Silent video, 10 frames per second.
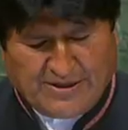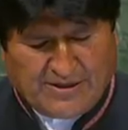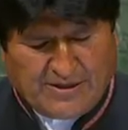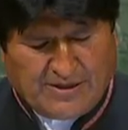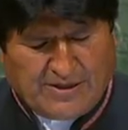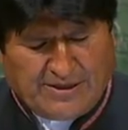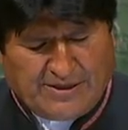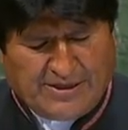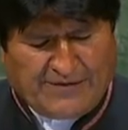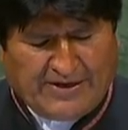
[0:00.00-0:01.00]
ensure
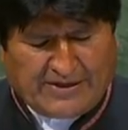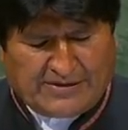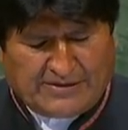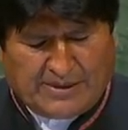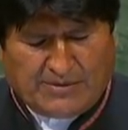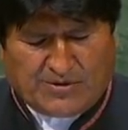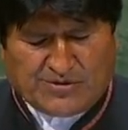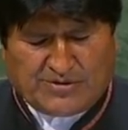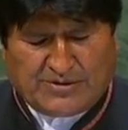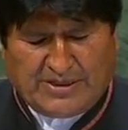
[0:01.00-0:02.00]
mutual
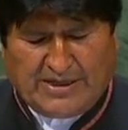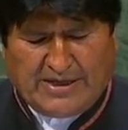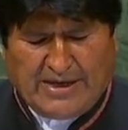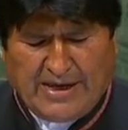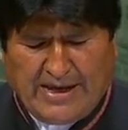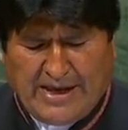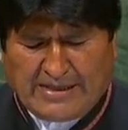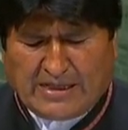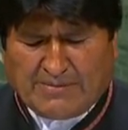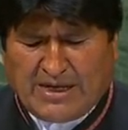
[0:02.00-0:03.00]
advantages
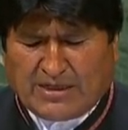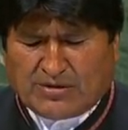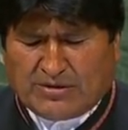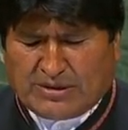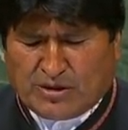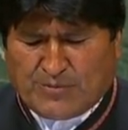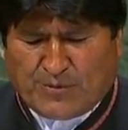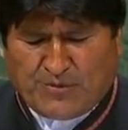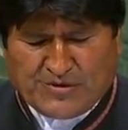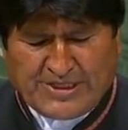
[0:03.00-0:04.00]

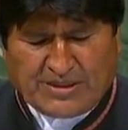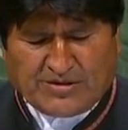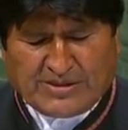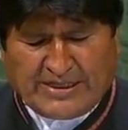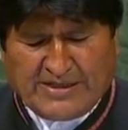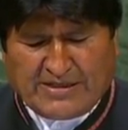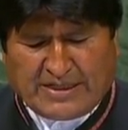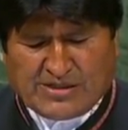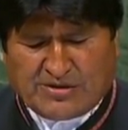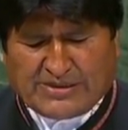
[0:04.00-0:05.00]
within the framework
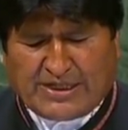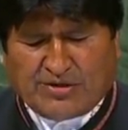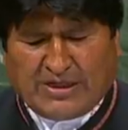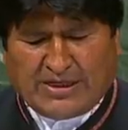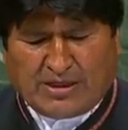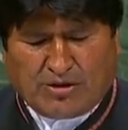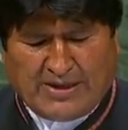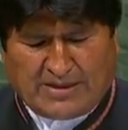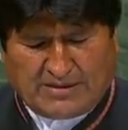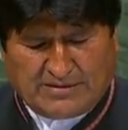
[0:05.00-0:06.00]
of
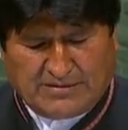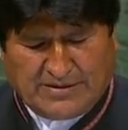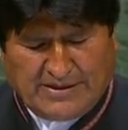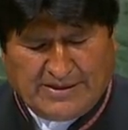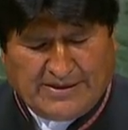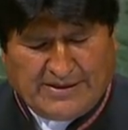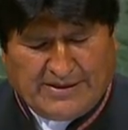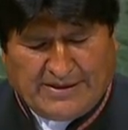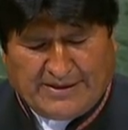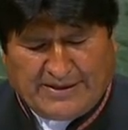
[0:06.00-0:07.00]
regional and
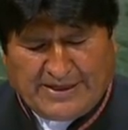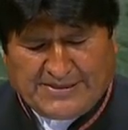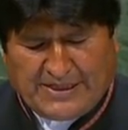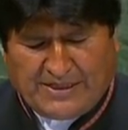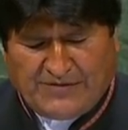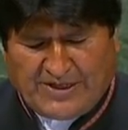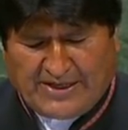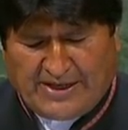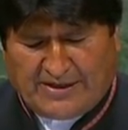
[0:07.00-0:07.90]
global integration.